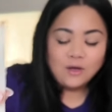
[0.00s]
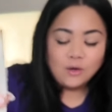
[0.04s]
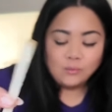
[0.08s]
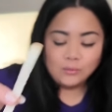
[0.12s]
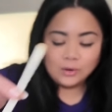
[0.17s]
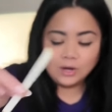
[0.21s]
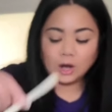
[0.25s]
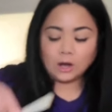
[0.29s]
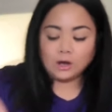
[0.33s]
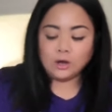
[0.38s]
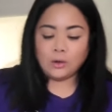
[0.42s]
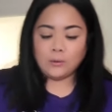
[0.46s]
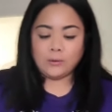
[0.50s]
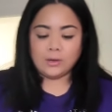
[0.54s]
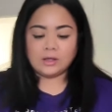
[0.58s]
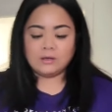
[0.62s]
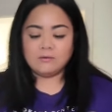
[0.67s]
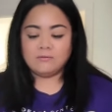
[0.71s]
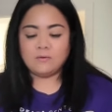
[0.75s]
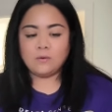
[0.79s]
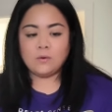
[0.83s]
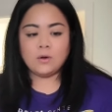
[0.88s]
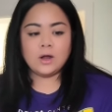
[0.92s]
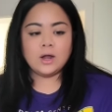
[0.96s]
we are
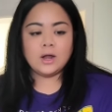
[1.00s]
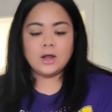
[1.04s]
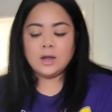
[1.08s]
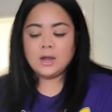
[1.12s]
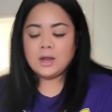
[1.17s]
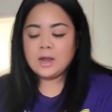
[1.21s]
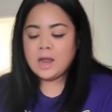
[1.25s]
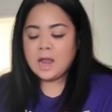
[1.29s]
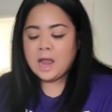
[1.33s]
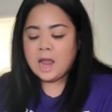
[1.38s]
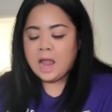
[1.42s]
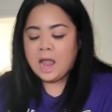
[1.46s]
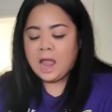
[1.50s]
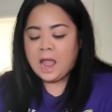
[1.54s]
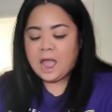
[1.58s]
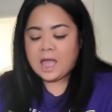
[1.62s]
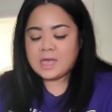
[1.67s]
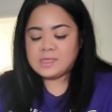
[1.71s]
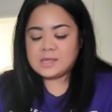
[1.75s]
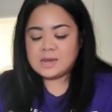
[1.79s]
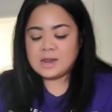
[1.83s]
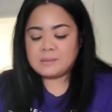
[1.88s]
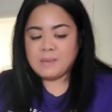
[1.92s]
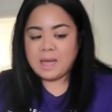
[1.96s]
going for.
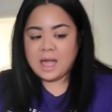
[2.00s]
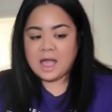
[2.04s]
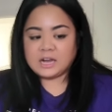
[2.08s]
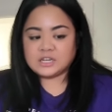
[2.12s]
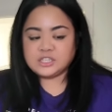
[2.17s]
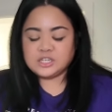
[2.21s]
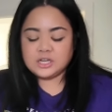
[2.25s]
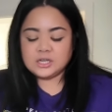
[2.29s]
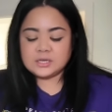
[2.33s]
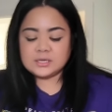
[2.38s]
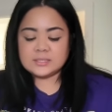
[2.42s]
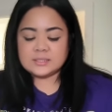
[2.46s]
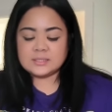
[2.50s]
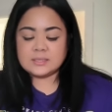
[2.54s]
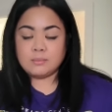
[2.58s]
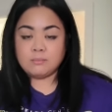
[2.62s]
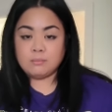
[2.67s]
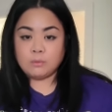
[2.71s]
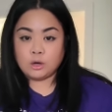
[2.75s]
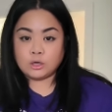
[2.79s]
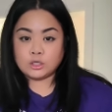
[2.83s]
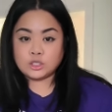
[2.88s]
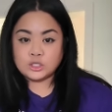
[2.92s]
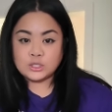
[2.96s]
And then I'm actually gonna
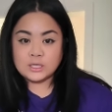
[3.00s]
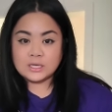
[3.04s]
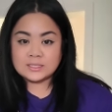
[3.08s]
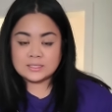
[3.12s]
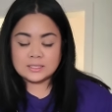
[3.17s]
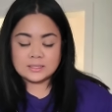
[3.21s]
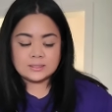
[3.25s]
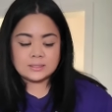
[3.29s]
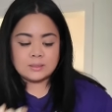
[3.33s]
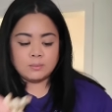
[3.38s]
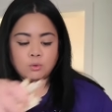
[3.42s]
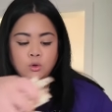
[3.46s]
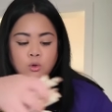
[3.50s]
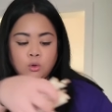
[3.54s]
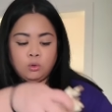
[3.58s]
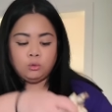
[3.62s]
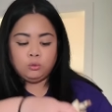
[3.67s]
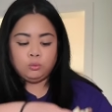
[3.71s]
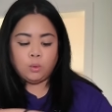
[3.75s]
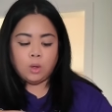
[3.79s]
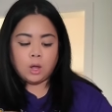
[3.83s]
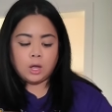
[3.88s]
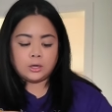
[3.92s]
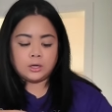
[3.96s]
submerge these in some
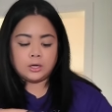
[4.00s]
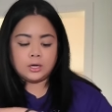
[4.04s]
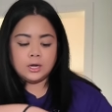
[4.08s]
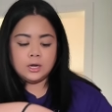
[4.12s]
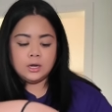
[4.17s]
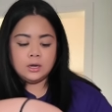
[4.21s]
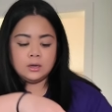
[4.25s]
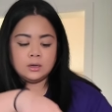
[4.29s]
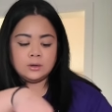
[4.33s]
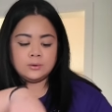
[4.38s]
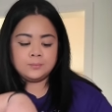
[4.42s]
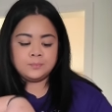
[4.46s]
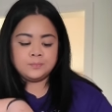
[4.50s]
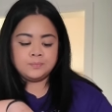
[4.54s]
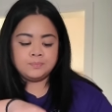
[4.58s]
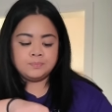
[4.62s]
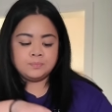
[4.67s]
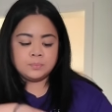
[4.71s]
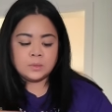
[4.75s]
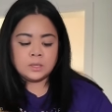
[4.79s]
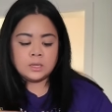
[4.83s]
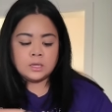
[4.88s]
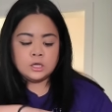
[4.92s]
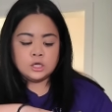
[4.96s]
cold water
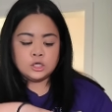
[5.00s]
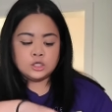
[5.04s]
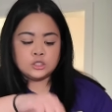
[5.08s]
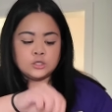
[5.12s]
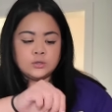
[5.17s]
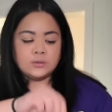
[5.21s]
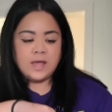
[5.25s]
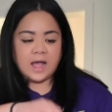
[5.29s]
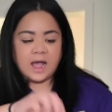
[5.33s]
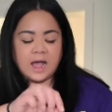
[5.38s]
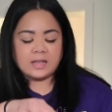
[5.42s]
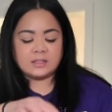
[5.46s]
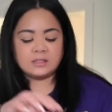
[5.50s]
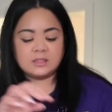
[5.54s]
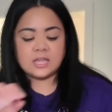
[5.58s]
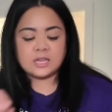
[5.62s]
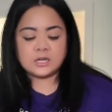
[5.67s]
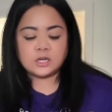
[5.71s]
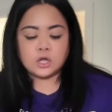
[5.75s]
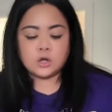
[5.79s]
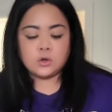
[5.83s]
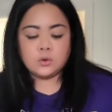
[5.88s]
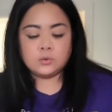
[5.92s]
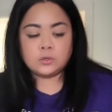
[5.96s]
so that they
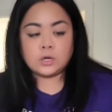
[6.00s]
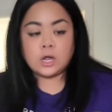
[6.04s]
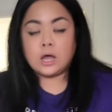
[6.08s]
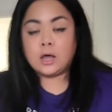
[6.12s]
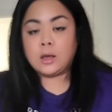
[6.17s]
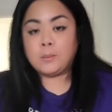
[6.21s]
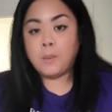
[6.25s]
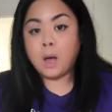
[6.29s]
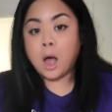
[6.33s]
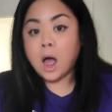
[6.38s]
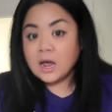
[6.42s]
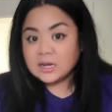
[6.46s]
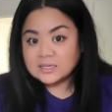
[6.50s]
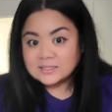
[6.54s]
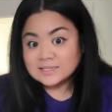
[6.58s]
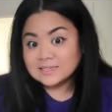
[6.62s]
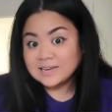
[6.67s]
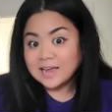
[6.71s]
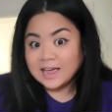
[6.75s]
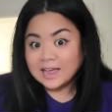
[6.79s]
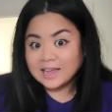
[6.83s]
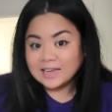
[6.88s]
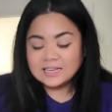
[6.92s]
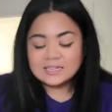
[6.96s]
don't
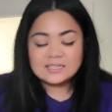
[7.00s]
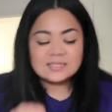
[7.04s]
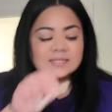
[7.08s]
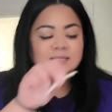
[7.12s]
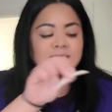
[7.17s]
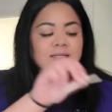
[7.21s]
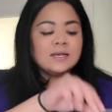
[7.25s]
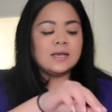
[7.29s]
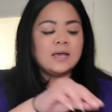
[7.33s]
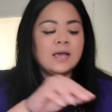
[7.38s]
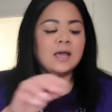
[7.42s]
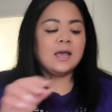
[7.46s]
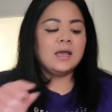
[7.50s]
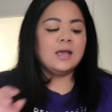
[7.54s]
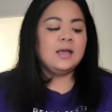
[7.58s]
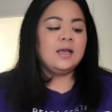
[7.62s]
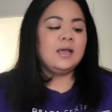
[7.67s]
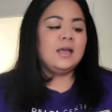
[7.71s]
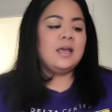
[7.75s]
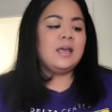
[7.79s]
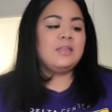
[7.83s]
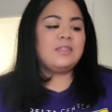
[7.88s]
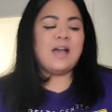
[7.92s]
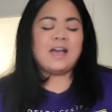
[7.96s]
oxidize.
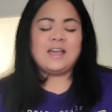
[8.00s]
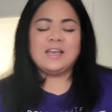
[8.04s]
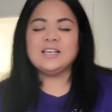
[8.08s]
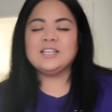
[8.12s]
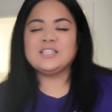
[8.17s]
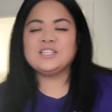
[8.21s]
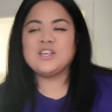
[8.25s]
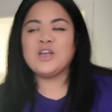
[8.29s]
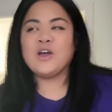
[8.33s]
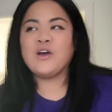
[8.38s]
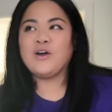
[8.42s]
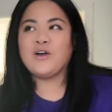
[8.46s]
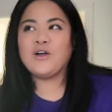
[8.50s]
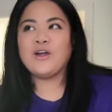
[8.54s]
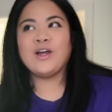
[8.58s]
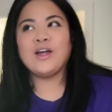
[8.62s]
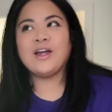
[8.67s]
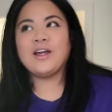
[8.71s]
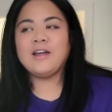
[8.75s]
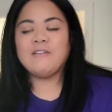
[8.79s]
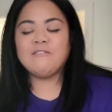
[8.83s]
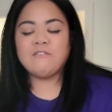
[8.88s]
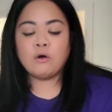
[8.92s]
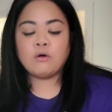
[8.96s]
That is
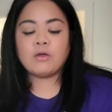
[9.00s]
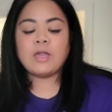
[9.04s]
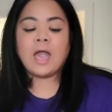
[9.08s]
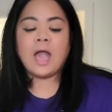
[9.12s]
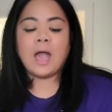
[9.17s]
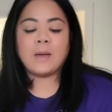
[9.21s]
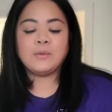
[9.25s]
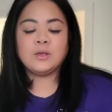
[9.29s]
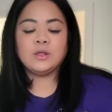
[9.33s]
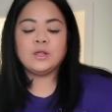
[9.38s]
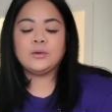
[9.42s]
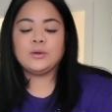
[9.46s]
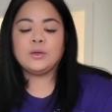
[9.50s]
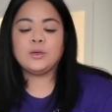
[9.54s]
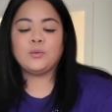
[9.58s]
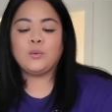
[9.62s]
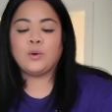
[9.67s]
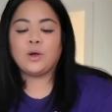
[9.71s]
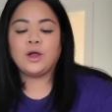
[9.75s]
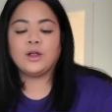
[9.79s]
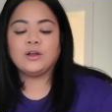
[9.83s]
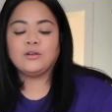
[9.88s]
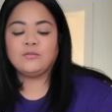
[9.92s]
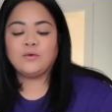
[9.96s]
your vocabulary
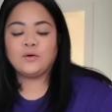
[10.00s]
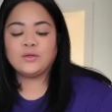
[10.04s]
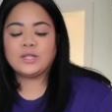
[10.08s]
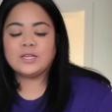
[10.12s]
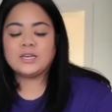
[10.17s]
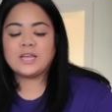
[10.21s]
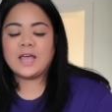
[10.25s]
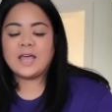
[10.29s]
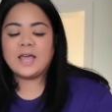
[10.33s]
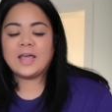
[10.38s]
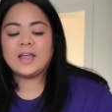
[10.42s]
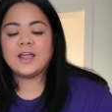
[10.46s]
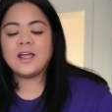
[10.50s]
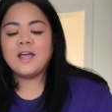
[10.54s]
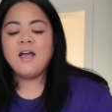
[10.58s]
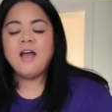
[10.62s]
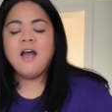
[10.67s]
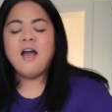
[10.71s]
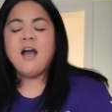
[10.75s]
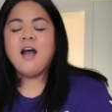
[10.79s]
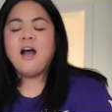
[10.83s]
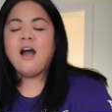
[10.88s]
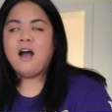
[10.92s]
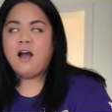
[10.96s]
word for the day.
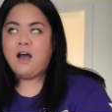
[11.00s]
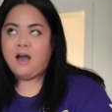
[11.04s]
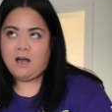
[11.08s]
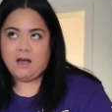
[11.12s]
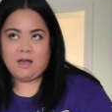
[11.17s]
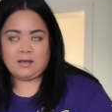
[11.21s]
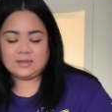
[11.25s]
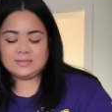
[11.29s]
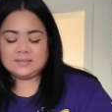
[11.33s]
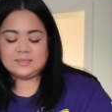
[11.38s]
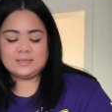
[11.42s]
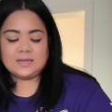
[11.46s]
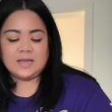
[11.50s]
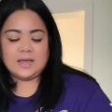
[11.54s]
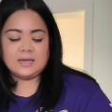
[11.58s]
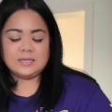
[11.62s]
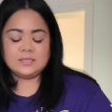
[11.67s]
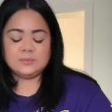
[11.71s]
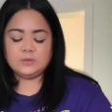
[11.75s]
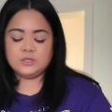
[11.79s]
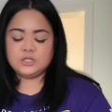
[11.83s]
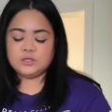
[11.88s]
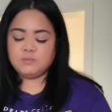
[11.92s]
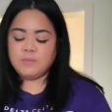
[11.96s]

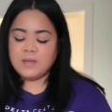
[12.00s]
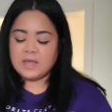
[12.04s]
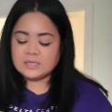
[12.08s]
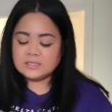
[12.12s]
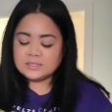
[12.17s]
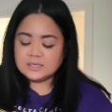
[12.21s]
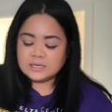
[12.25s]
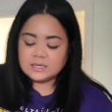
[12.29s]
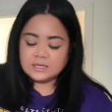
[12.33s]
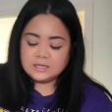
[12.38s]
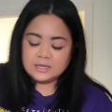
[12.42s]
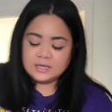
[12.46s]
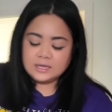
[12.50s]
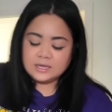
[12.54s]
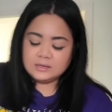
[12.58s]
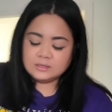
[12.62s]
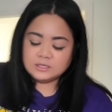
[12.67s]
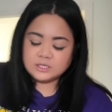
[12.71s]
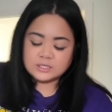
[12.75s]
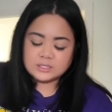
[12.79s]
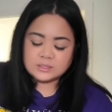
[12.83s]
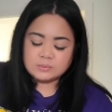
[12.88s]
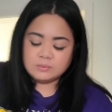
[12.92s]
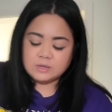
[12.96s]
Oxidize, which basically
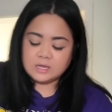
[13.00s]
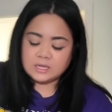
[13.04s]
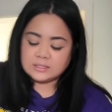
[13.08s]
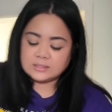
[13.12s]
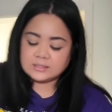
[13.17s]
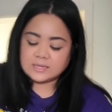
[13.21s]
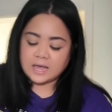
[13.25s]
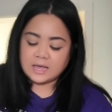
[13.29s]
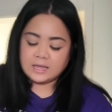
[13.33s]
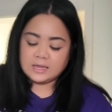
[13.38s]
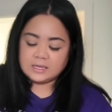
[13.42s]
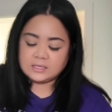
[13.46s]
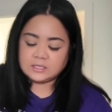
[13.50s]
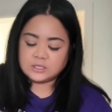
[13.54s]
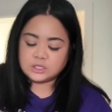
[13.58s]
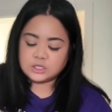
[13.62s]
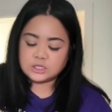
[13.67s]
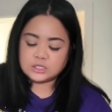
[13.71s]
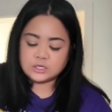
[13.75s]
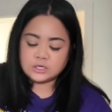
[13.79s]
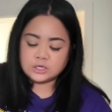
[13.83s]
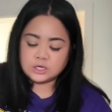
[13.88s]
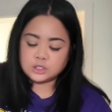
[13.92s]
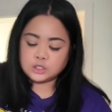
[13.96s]
just means that it's
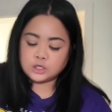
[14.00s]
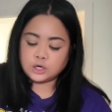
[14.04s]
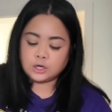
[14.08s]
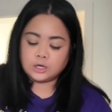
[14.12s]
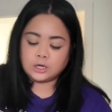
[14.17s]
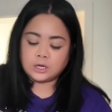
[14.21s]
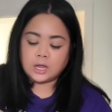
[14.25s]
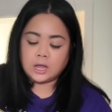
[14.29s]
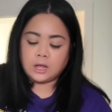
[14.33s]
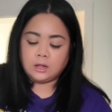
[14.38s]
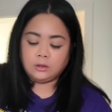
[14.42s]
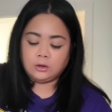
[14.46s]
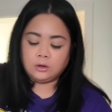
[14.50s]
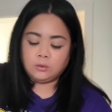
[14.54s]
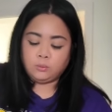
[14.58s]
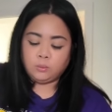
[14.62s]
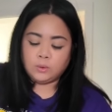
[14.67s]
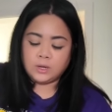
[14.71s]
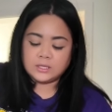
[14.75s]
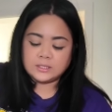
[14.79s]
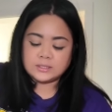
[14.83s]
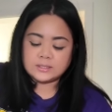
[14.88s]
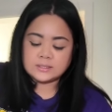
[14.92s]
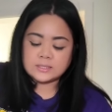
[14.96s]
just gonna turn color
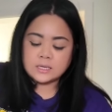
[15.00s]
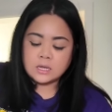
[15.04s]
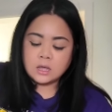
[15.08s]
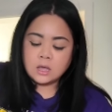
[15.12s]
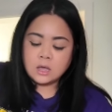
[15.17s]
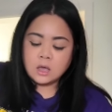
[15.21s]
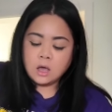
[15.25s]
once